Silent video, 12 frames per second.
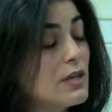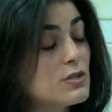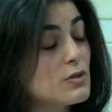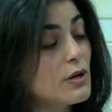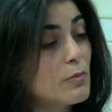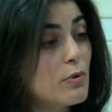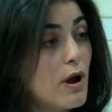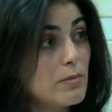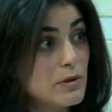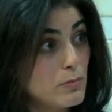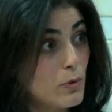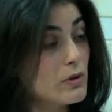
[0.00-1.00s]
So they're
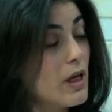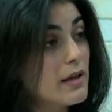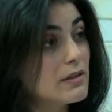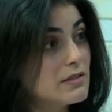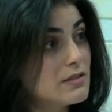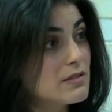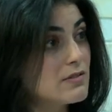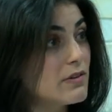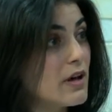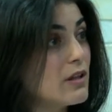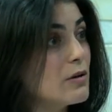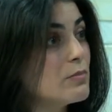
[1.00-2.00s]
probably more likely to
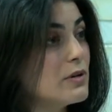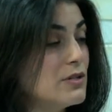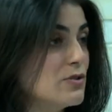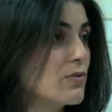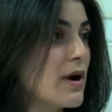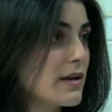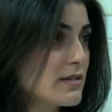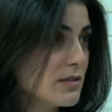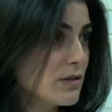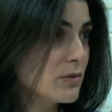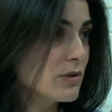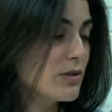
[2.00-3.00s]
develop a direct
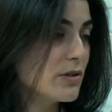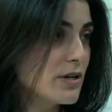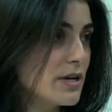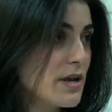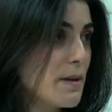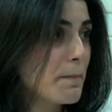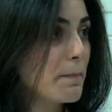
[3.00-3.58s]
inguinal hernia.